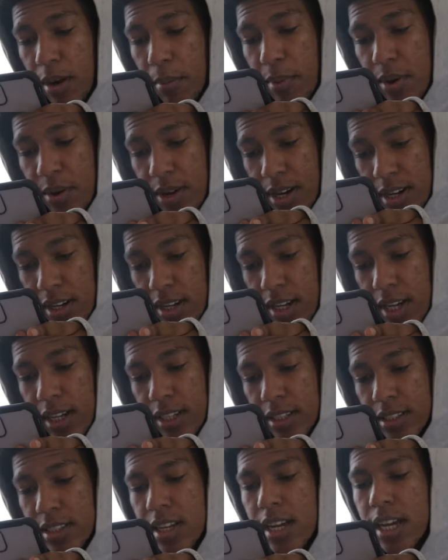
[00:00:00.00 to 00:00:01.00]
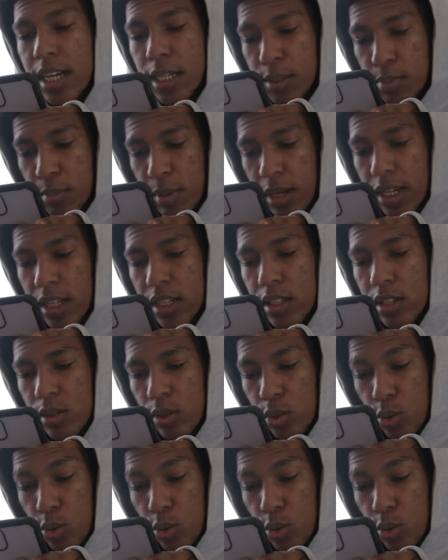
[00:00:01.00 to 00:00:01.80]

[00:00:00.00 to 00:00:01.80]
American Gangster, Explained,